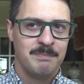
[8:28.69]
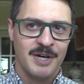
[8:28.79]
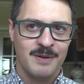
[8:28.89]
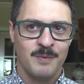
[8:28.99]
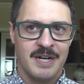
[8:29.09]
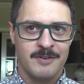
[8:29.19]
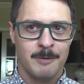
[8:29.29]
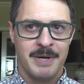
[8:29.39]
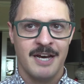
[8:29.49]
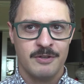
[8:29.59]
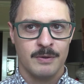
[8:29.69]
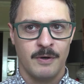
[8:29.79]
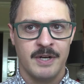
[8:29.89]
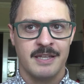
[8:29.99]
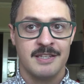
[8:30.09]
But whatever your path you're
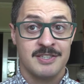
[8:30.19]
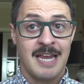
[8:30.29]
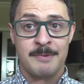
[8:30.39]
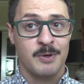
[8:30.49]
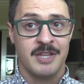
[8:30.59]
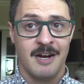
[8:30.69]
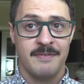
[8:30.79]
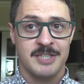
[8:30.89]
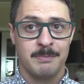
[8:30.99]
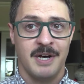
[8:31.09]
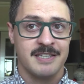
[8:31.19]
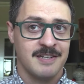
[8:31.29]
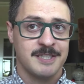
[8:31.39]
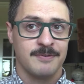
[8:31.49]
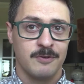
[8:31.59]
learning, this same sort of thing obviously applies
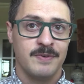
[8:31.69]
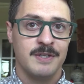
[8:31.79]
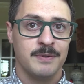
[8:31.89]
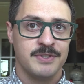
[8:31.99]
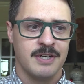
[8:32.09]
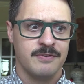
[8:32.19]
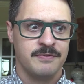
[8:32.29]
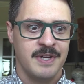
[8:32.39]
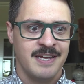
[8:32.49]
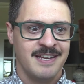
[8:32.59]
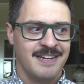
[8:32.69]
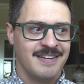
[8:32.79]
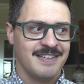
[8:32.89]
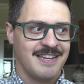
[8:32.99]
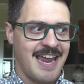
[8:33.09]
in lots of other fields of
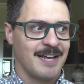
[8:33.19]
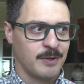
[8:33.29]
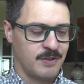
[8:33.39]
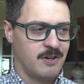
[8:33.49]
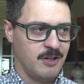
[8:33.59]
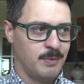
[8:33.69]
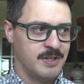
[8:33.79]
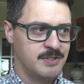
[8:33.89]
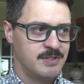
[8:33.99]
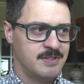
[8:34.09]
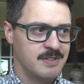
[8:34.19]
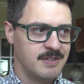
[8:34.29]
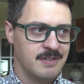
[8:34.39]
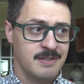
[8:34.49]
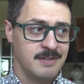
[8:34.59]
can't learn it all at once,
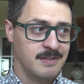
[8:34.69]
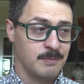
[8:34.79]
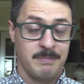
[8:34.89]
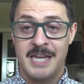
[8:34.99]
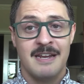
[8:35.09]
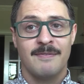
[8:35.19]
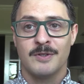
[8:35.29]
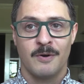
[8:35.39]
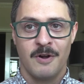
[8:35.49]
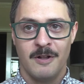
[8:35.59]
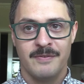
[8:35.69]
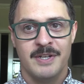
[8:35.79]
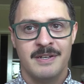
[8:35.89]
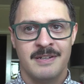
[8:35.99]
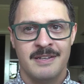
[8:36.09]
may never learn all of
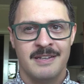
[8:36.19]
it,